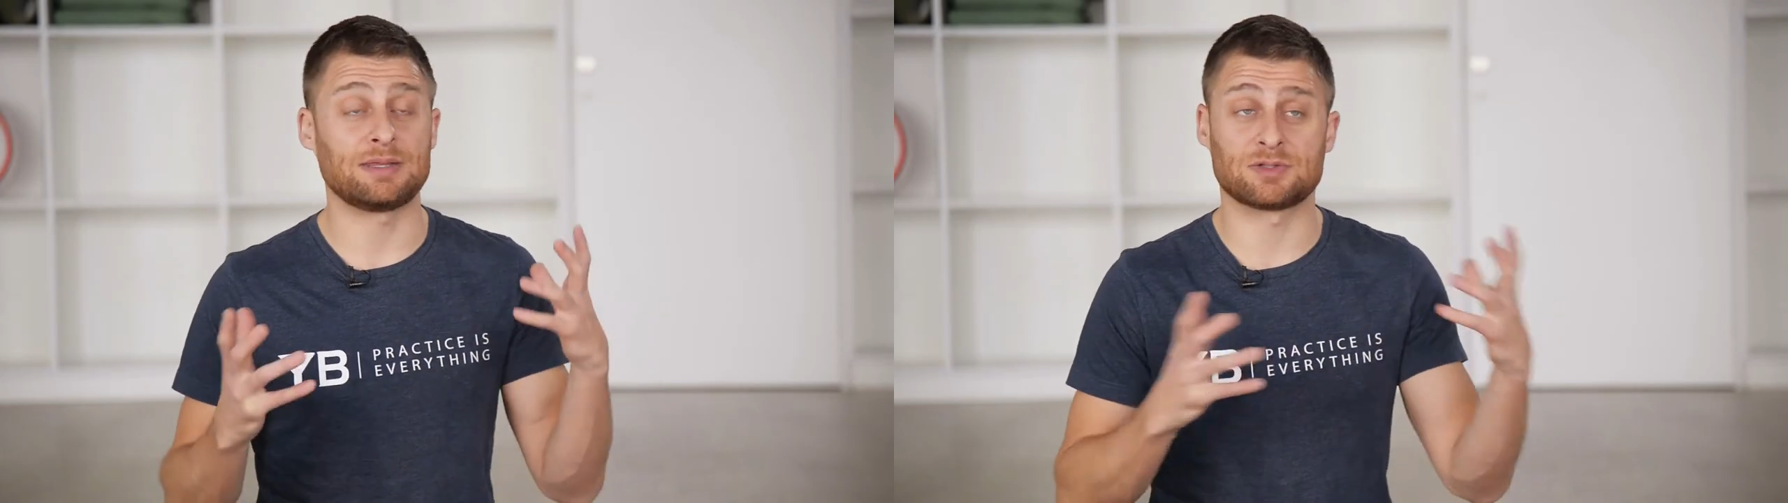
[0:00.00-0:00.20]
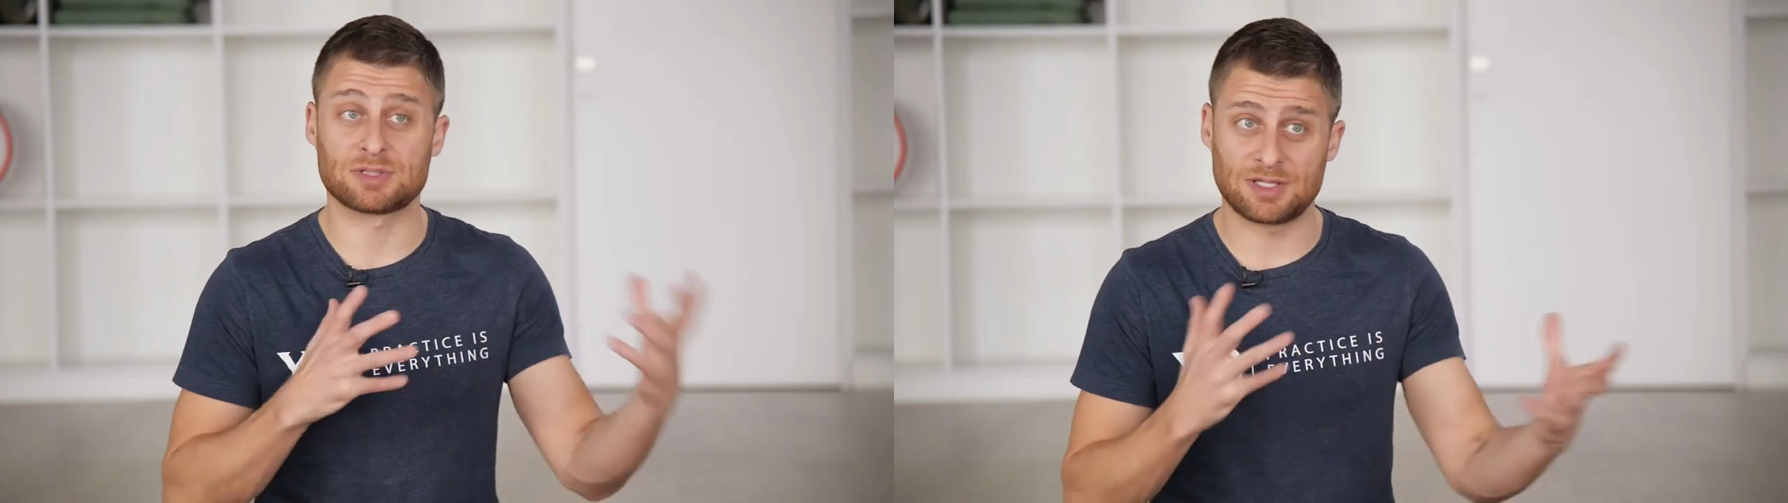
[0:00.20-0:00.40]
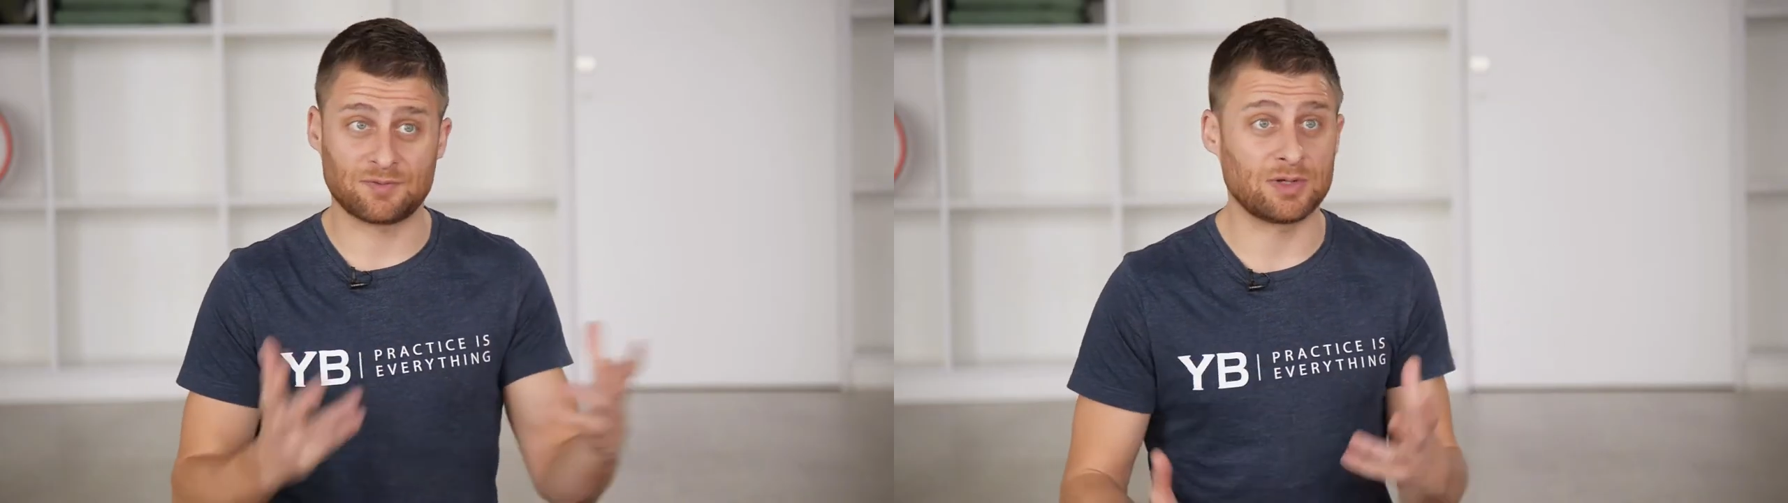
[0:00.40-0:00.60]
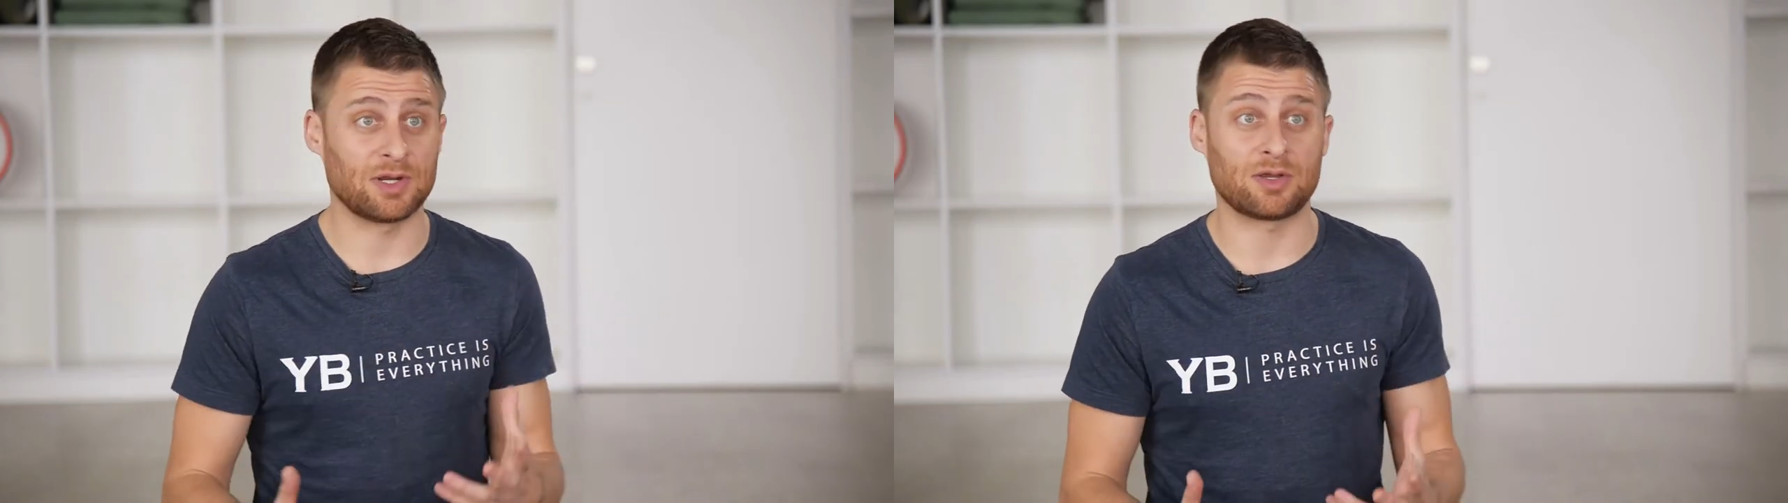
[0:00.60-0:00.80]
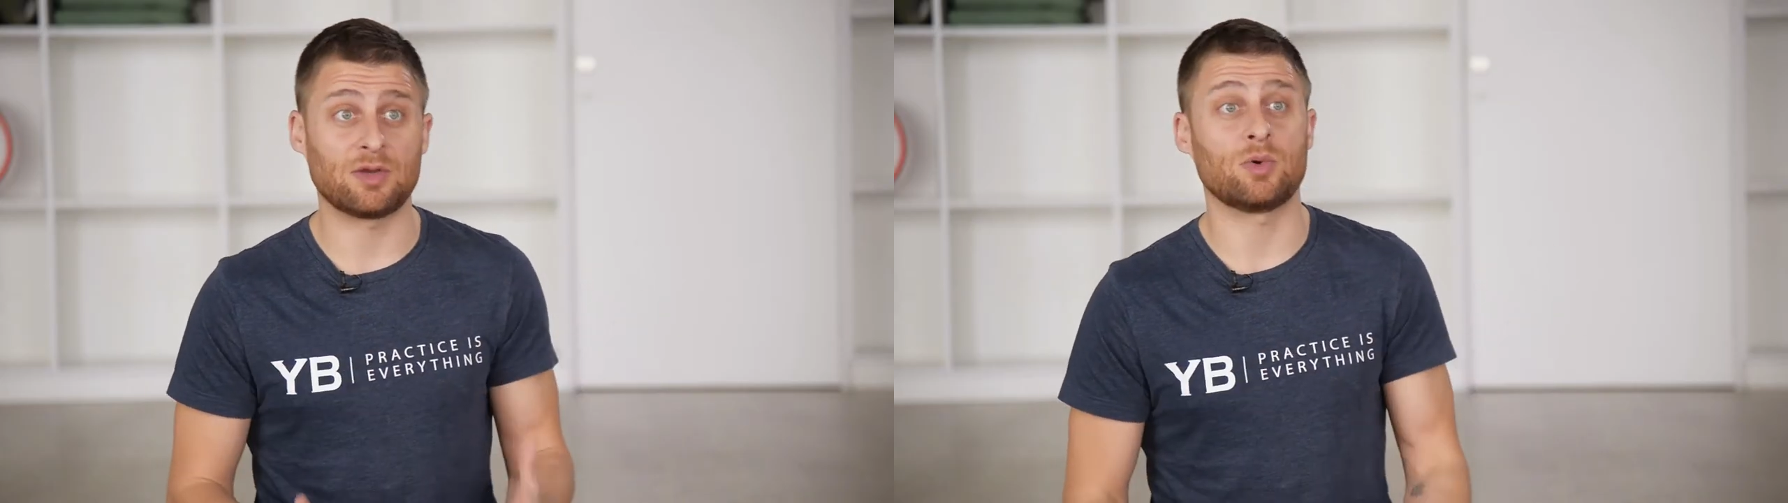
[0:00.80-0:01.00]
there's a different
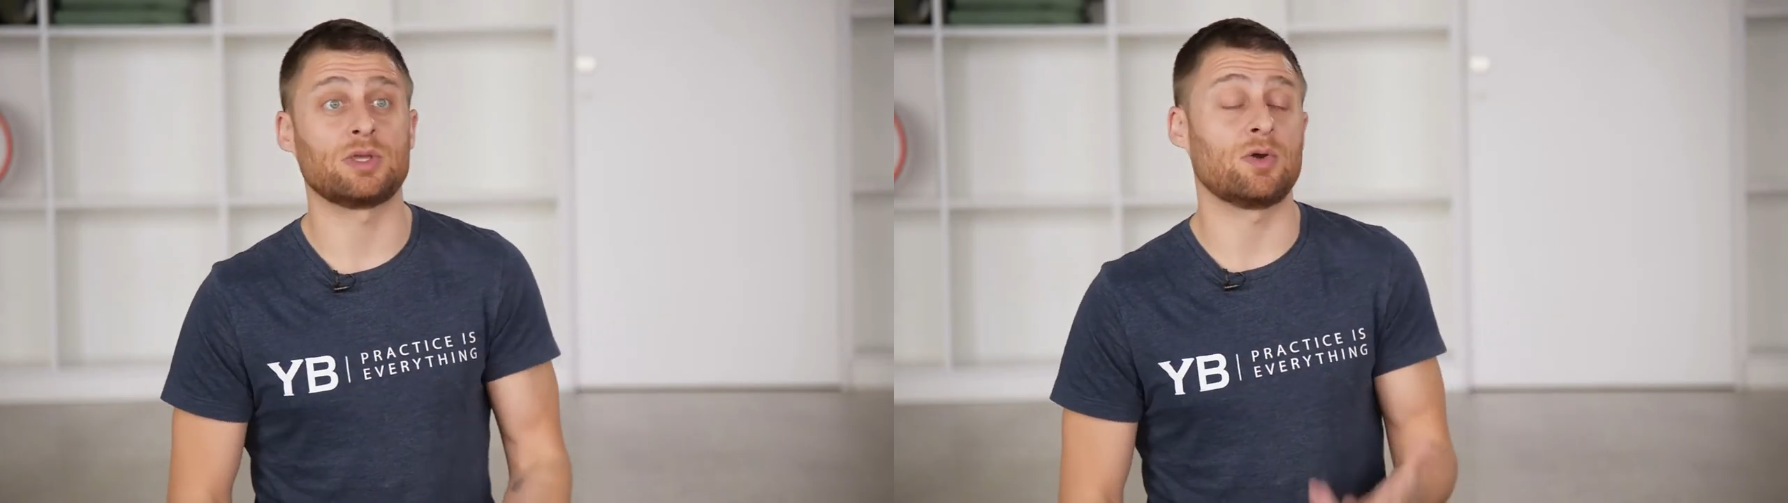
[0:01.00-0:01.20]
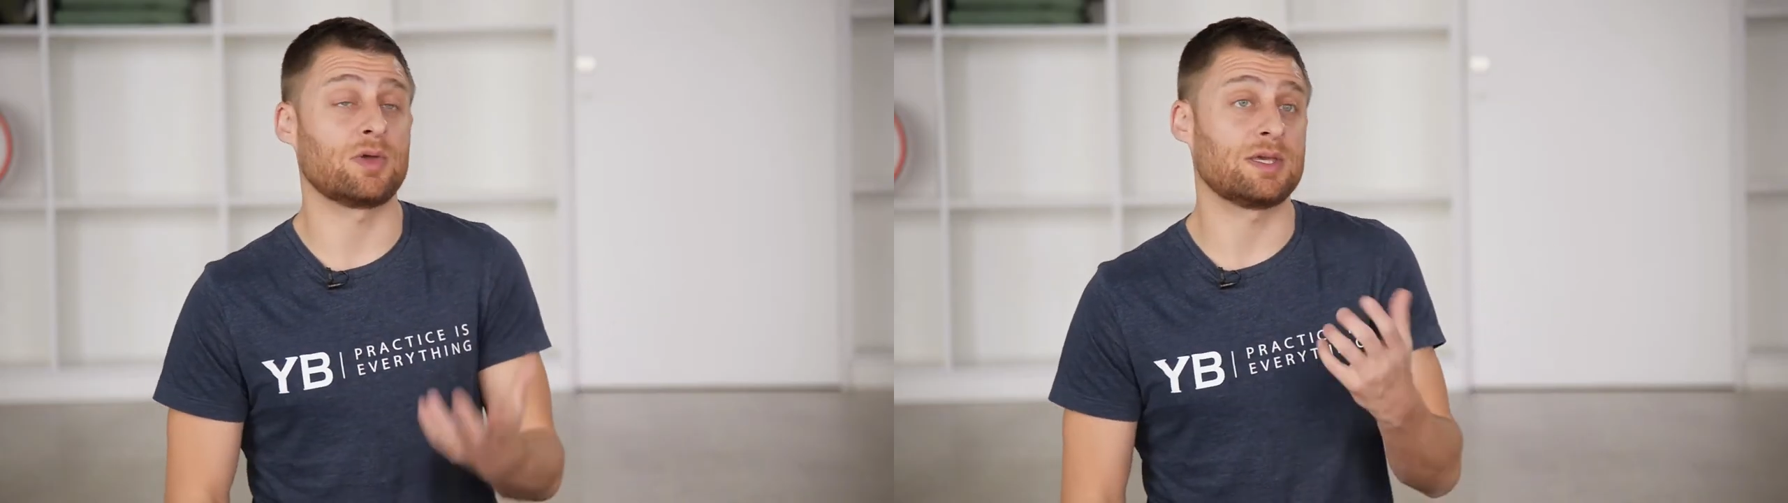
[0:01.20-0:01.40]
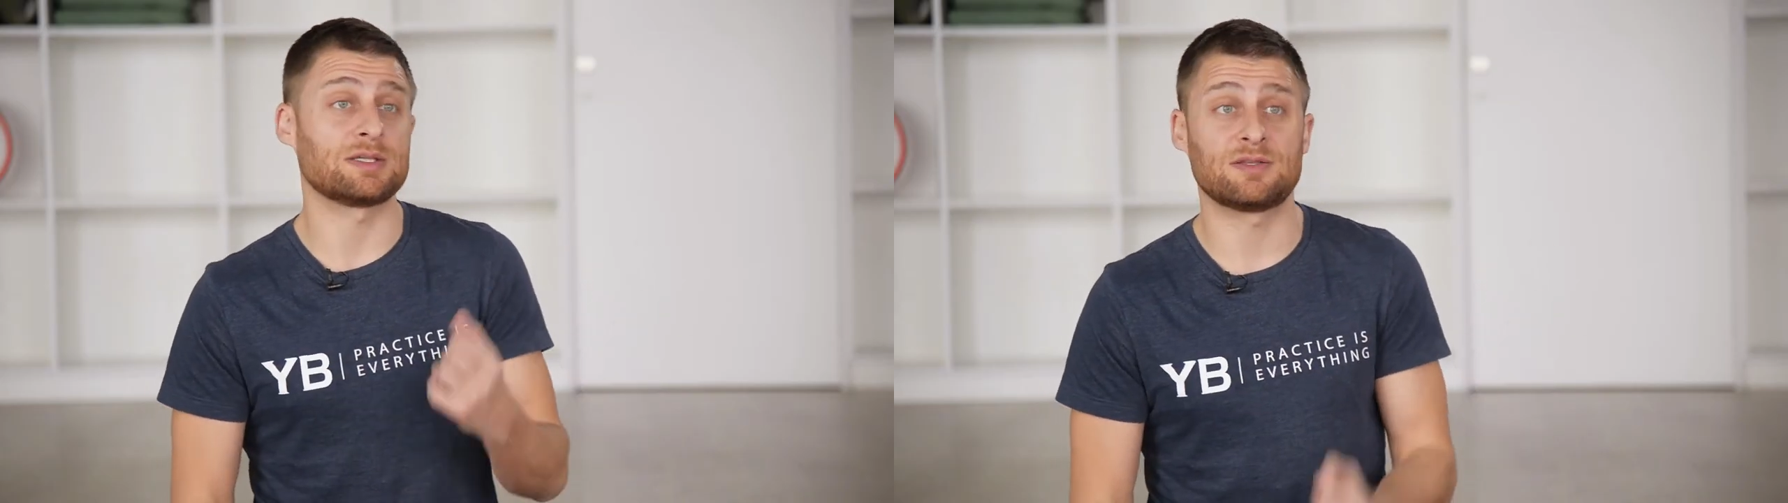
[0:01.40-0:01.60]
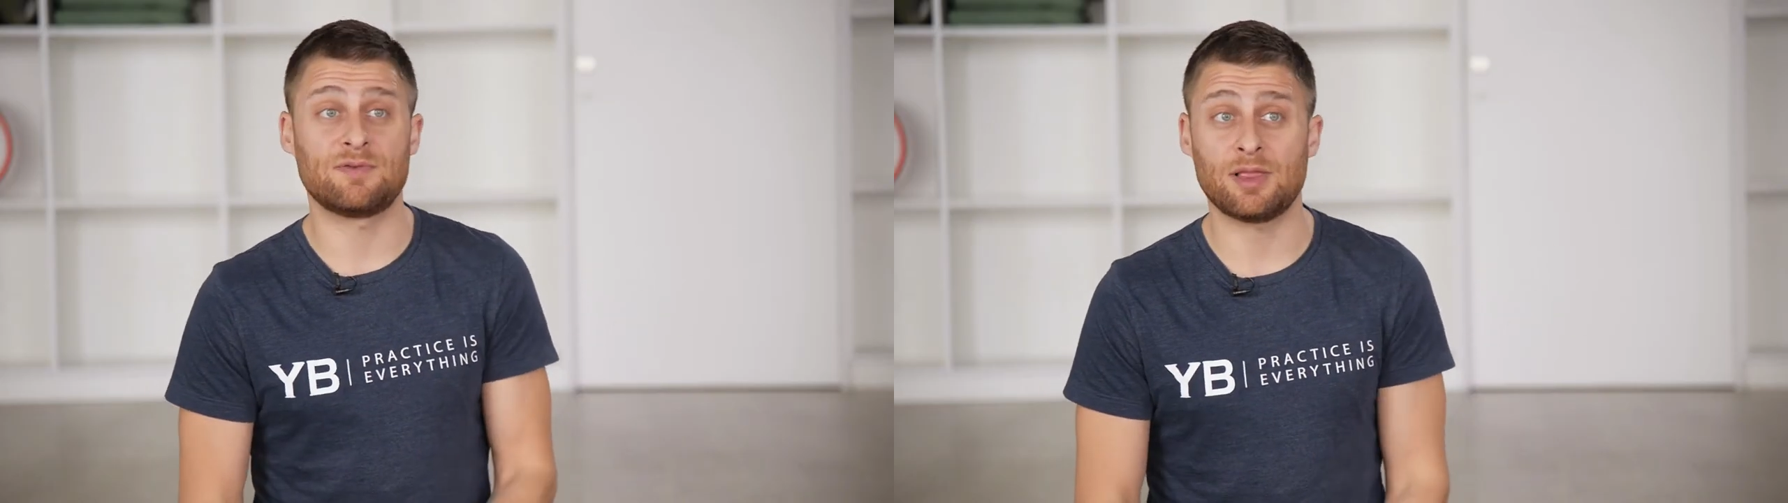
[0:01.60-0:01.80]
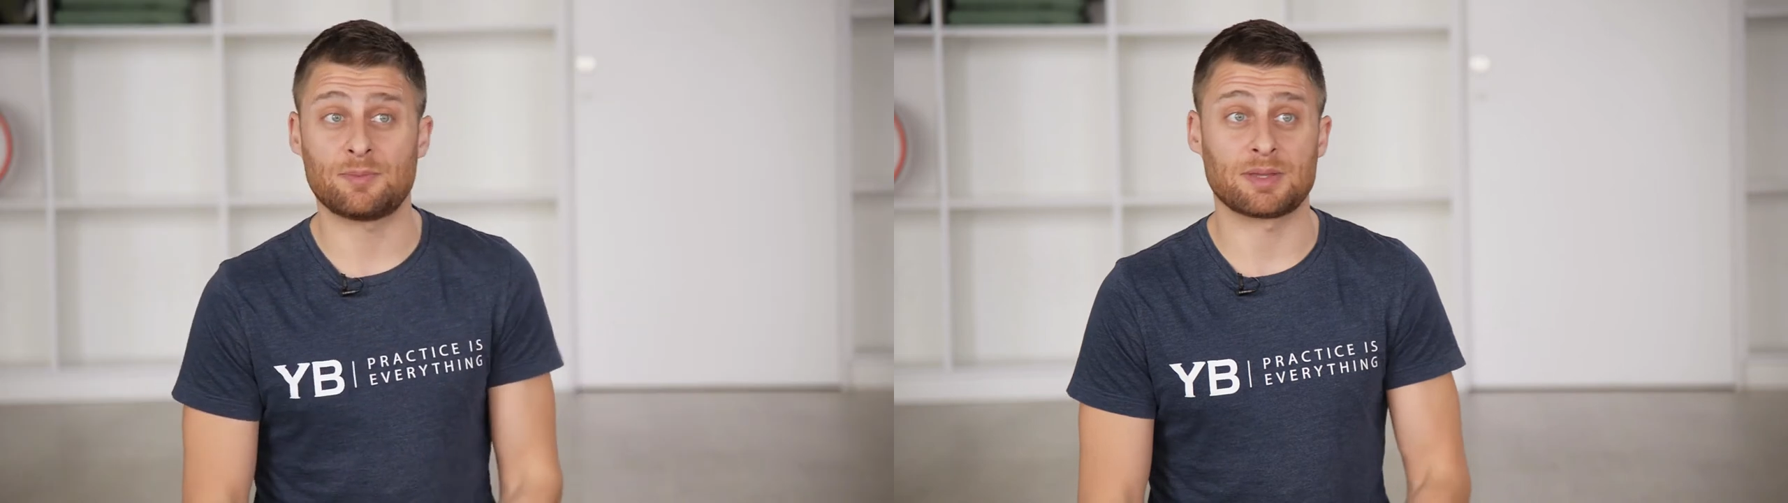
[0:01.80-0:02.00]
area where yoga is
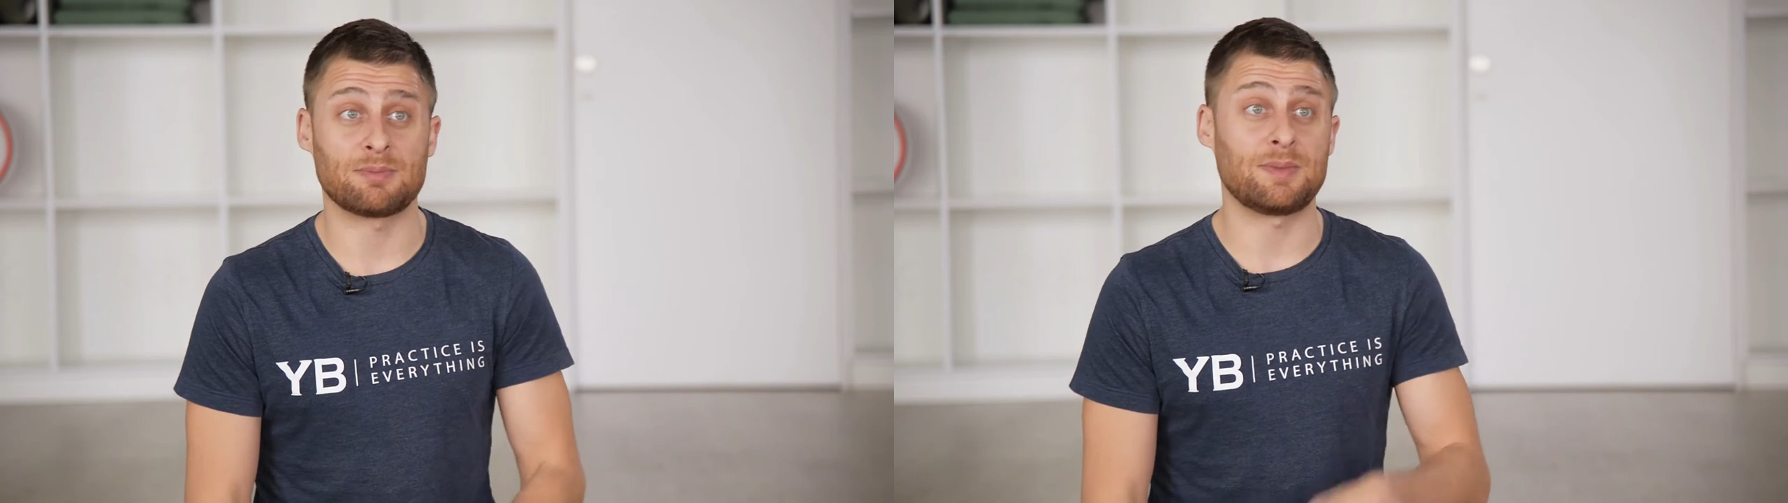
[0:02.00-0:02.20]
developing.